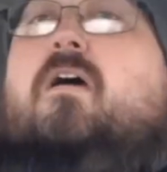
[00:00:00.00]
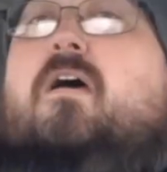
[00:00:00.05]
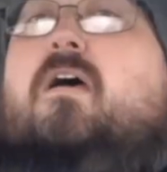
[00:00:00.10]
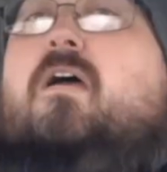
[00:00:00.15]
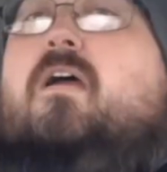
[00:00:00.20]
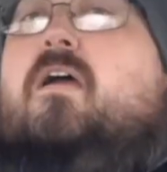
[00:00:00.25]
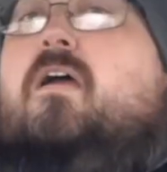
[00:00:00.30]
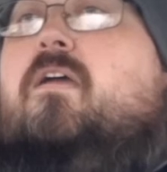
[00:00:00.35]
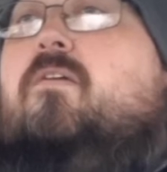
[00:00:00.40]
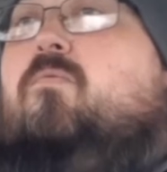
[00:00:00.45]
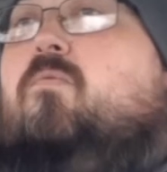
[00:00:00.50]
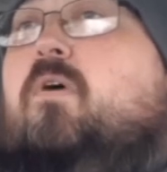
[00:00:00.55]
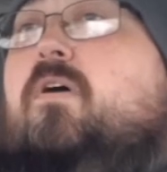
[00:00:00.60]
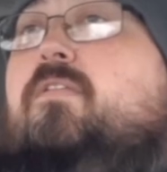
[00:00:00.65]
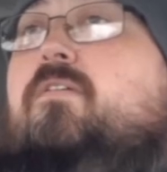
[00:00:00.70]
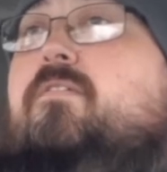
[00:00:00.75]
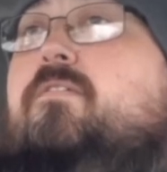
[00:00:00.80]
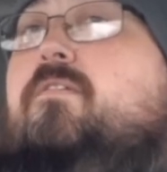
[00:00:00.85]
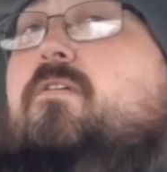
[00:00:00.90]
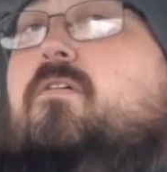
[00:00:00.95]
Alright,
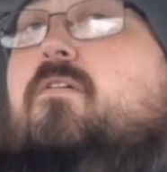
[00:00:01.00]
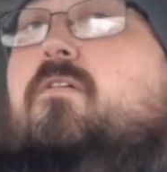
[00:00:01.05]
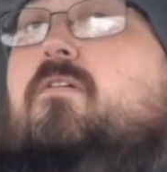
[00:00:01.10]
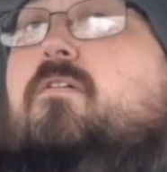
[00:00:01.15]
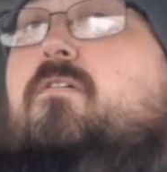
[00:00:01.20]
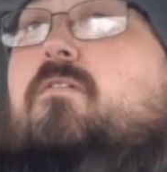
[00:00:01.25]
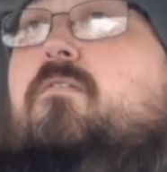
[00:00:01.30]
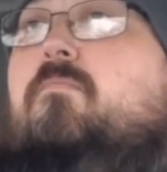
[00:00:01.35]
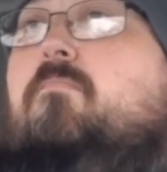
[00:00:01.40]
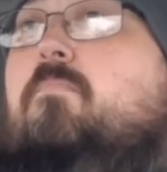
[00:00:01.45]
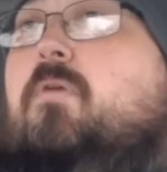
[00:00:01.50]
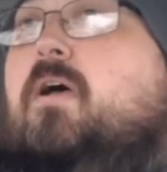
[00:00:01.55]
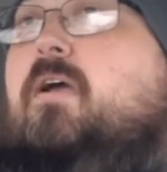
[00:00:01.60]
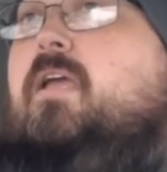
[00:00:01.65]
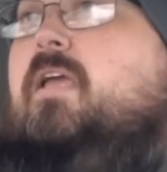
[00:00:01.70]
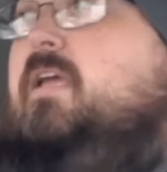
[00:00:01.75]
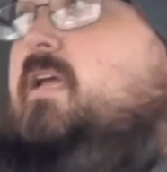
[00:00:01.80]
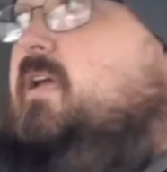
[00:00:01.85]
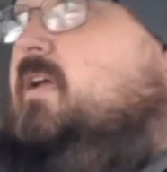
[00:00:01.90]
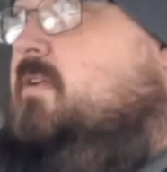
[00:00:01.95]
whether you're
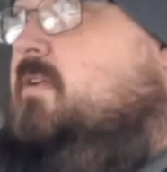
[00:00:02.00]
bugging